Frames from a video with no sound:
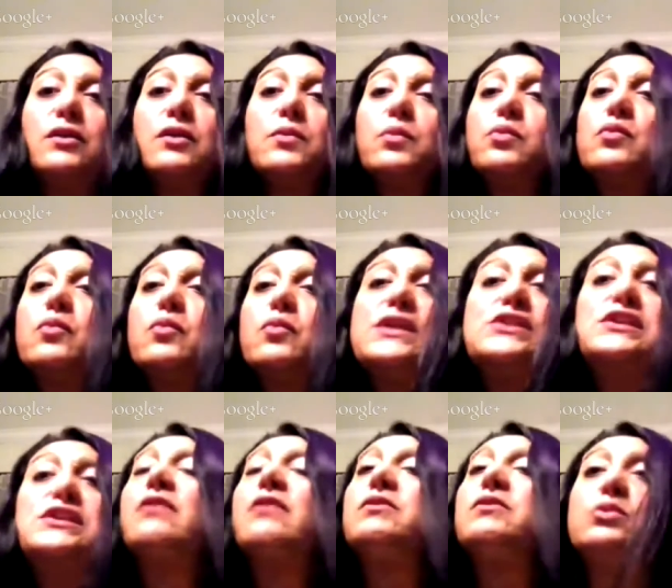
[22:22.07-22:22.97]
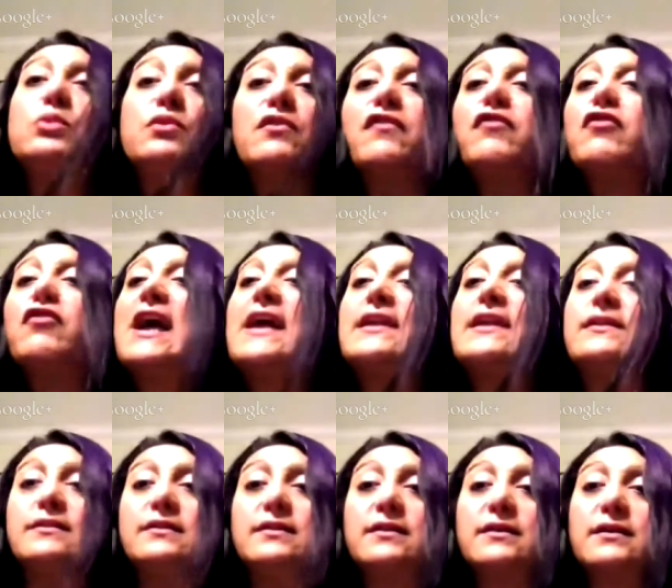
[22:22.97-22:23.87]
reach out to a
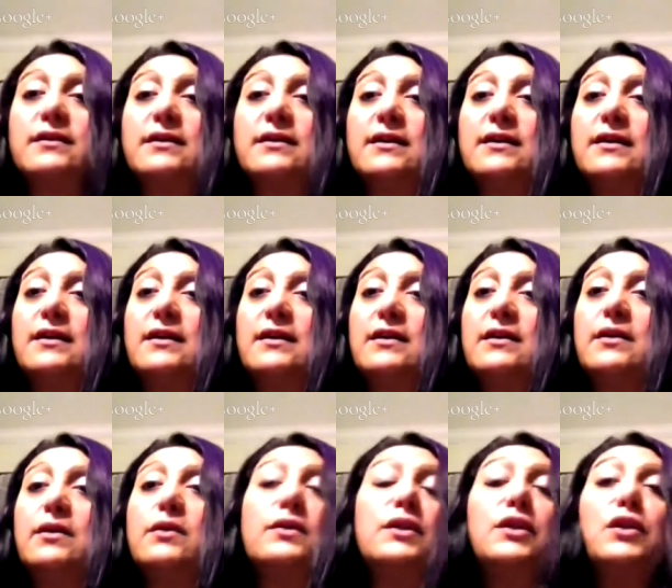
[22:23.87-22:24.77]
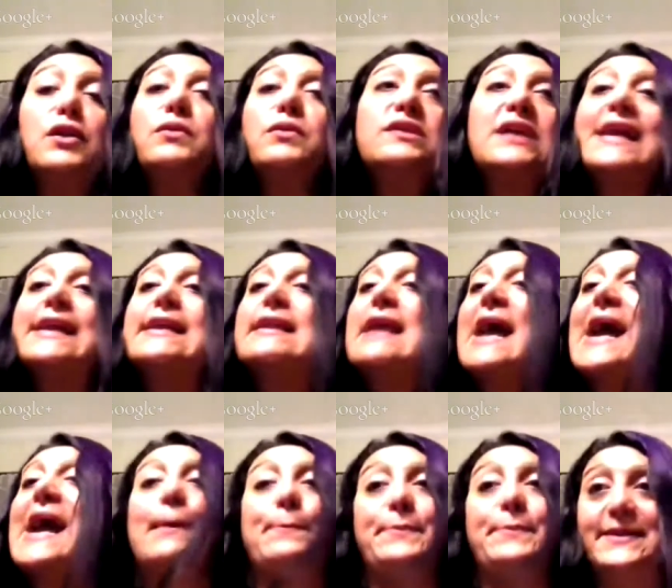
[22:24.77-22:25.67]
friend. You know, take a
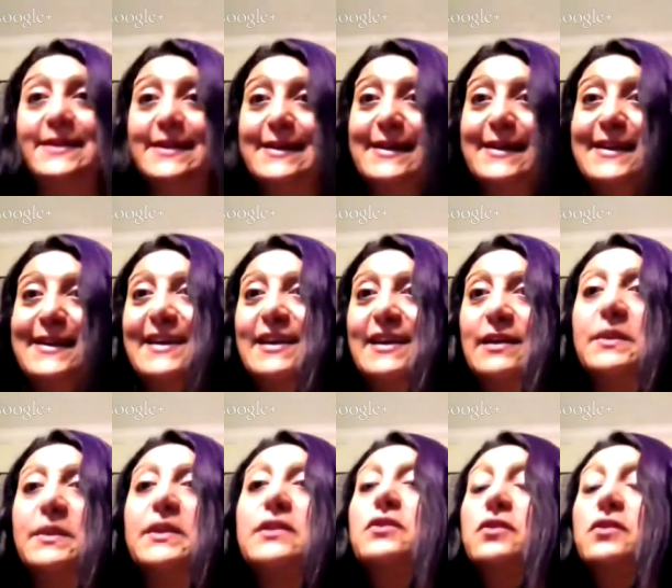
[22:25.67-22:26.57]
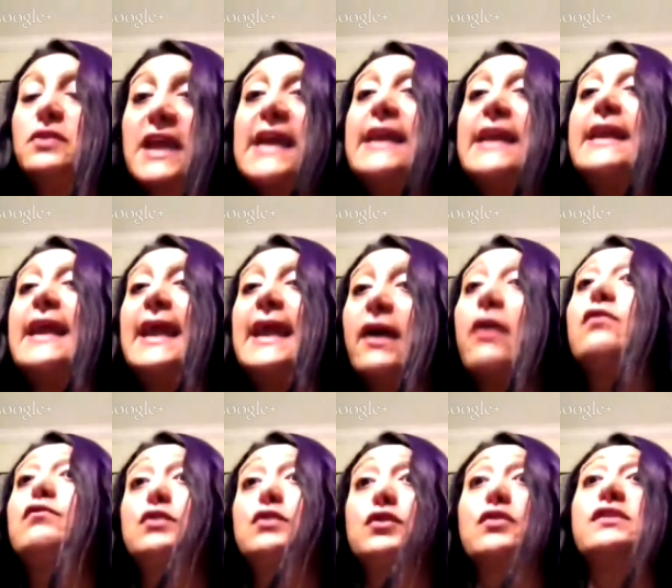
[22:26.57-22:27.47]
nap. Then take care
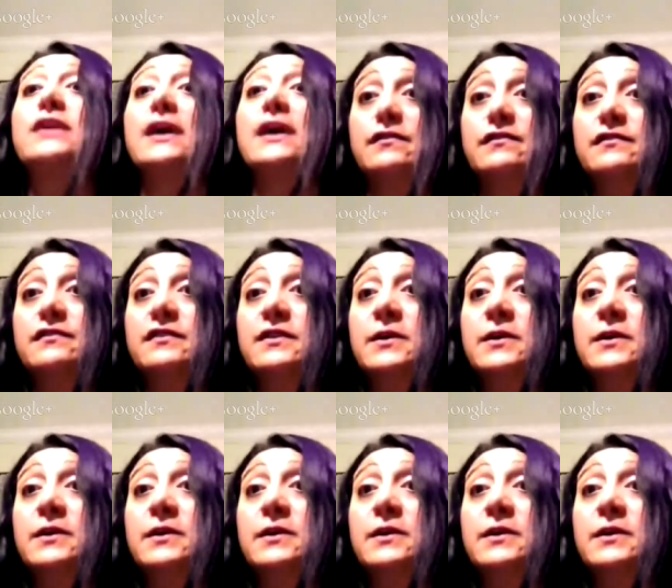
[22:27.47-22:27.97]
of yourself,